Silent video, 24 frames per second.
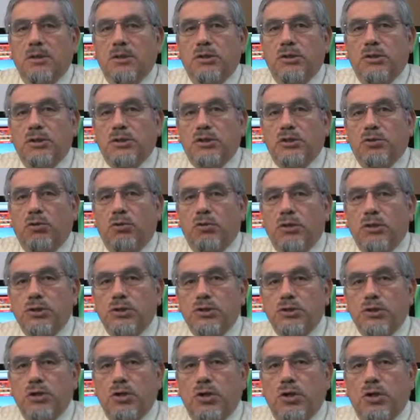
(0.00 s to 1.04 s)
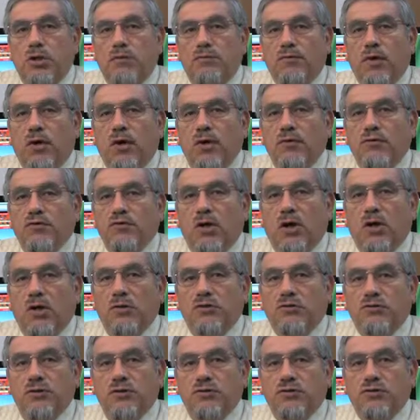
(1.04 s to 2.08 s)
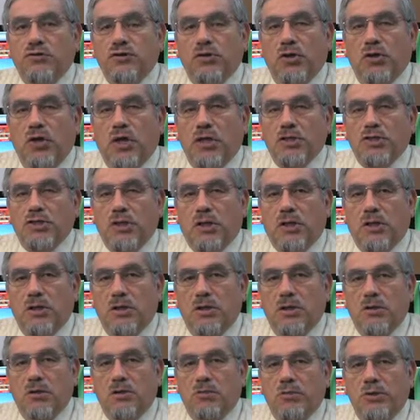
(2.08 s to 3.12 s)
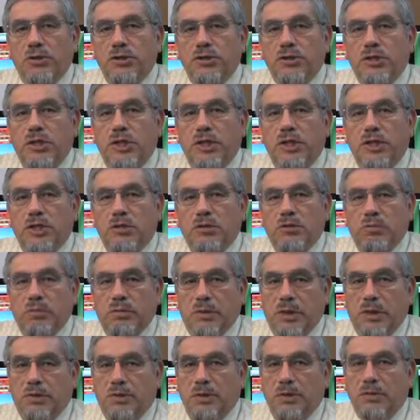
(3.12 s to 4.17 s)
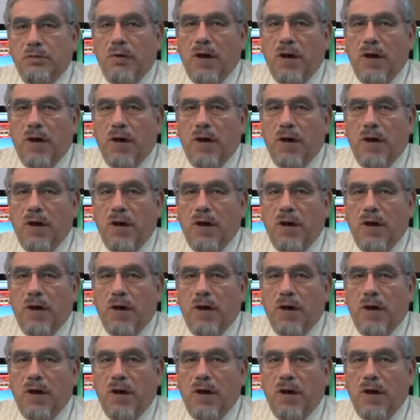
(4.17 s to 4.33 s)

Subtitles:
The source of all salts is geologic, originating in the parent